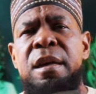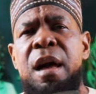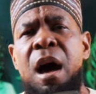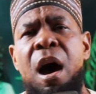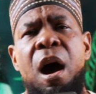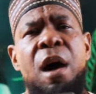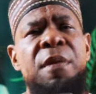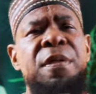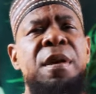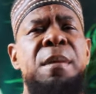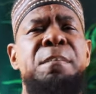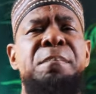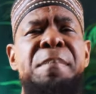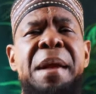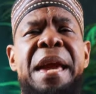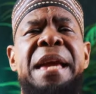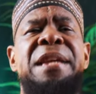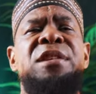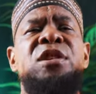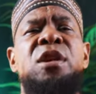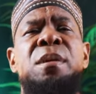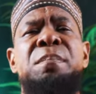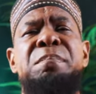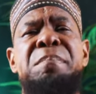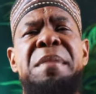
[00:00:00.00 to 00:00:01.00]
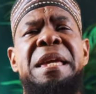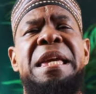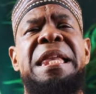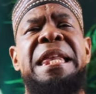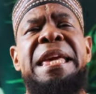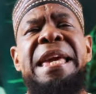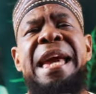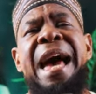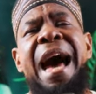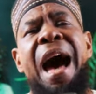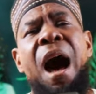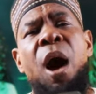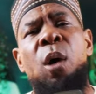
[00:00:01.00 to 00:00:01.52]
Are the major
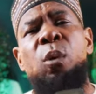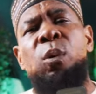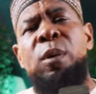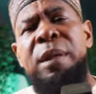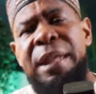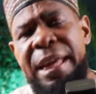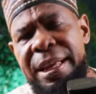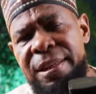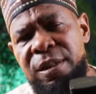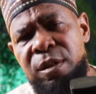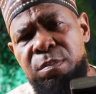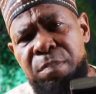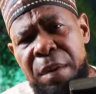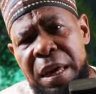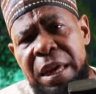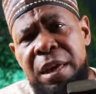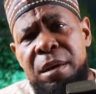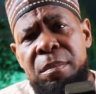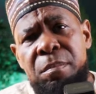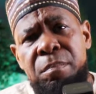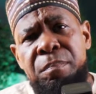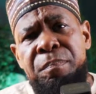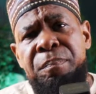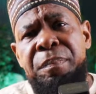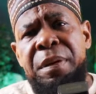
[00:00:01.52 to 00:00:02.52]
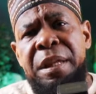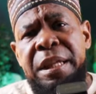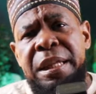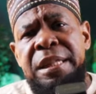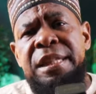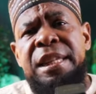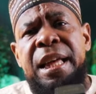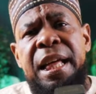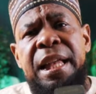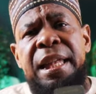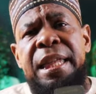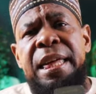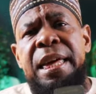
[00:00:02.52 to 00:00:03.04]
media outlets being
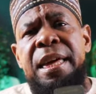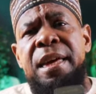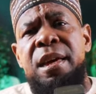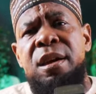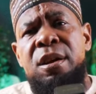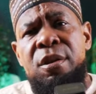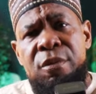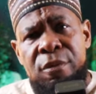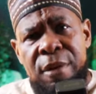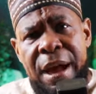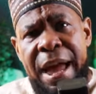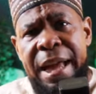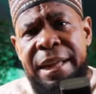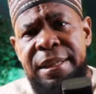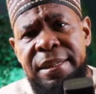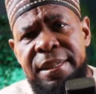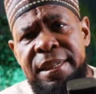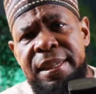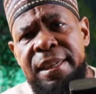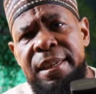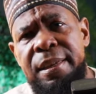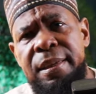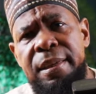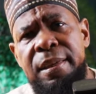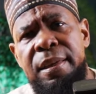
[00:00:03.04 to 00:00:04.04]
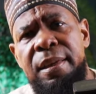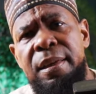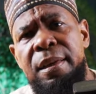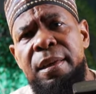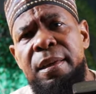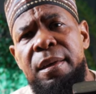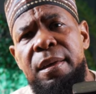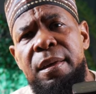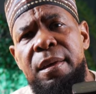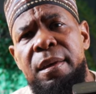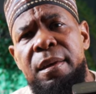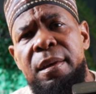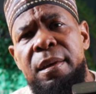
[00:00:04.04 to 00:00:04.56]
politically correct?
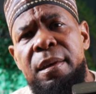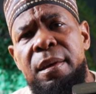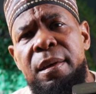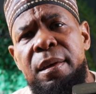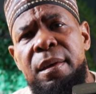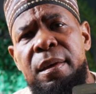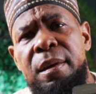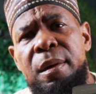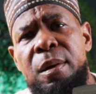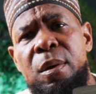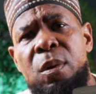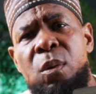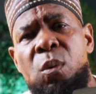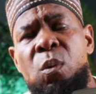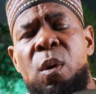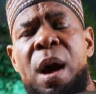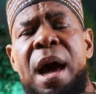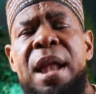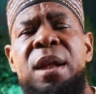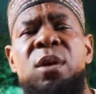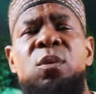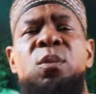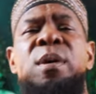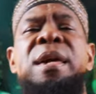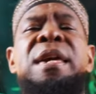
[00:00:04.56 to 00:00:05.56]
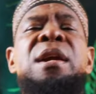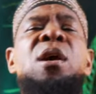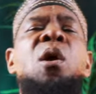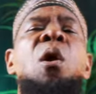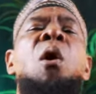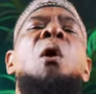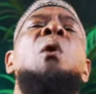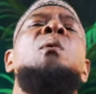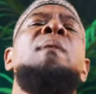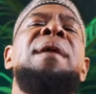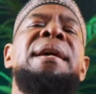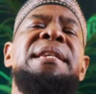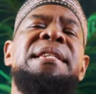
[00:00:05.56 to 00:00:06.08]
Why do we
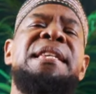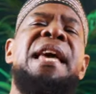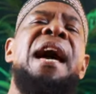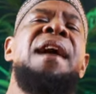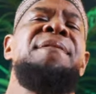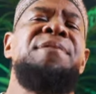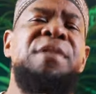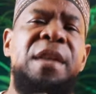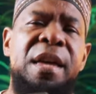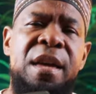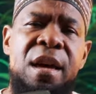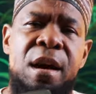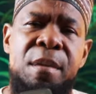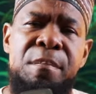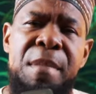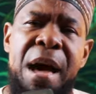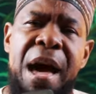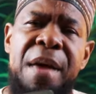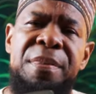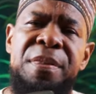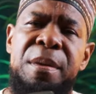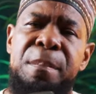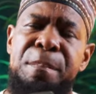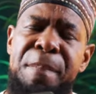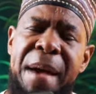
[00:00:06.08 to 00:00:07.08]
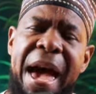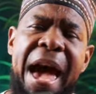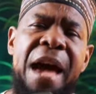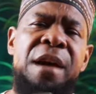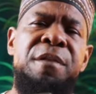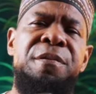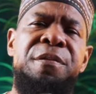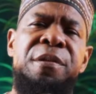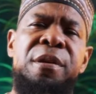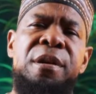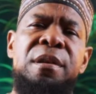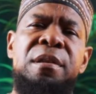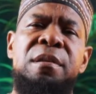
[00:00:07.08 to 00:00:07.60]
always have to come on the
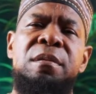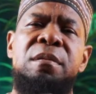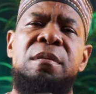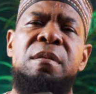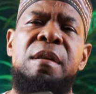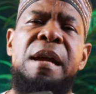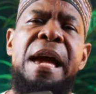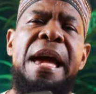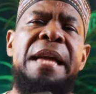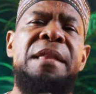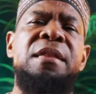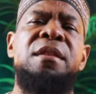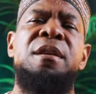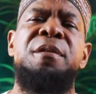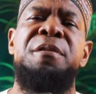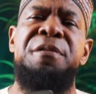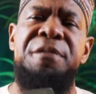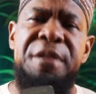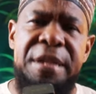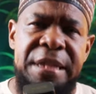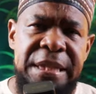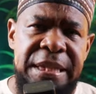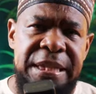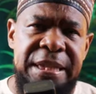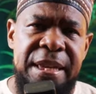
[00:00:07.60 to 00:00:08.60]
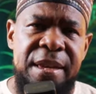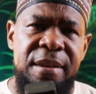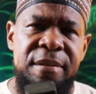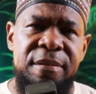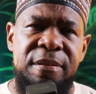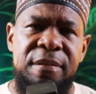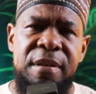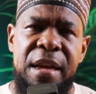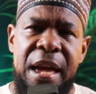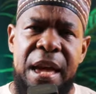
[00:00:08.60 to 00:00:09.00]
back foot and defensive